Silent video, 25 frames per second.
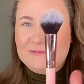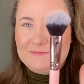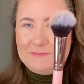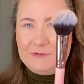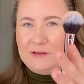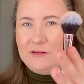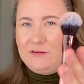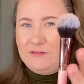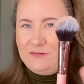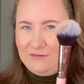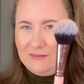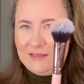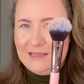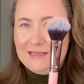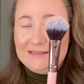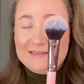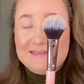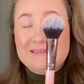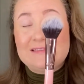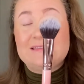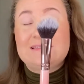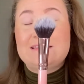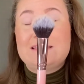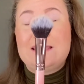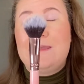but it's
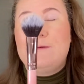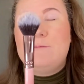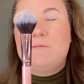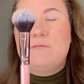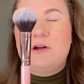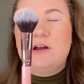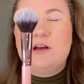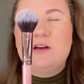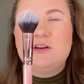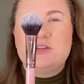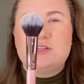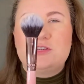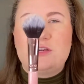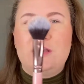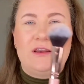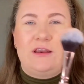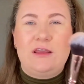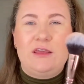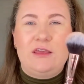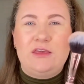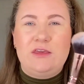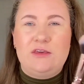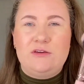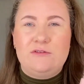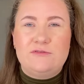the same brush and I
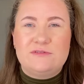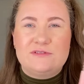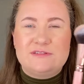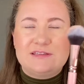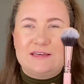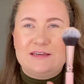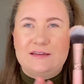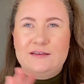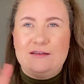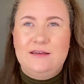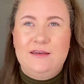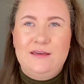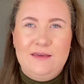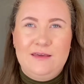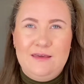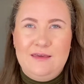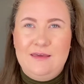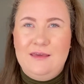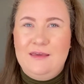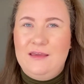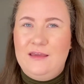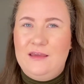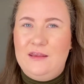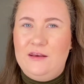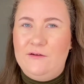use it
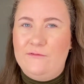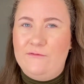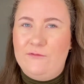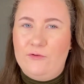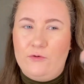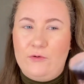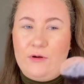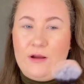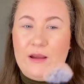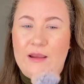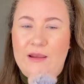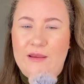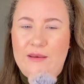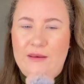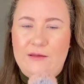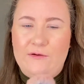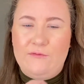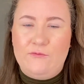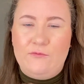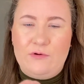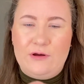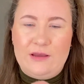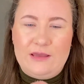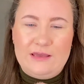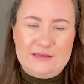in a variety
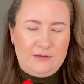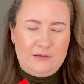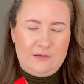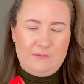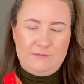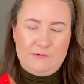of ways.